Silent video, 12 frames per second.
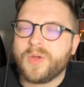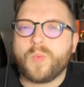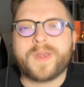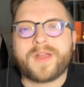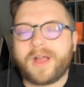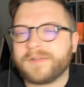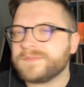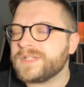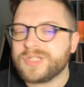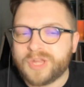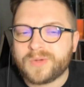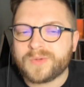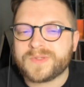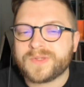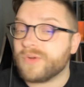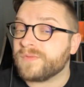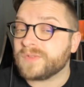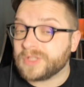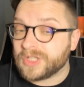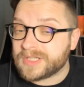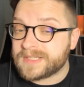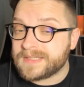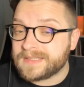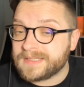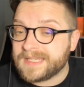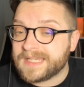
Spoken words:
what often goes overlooked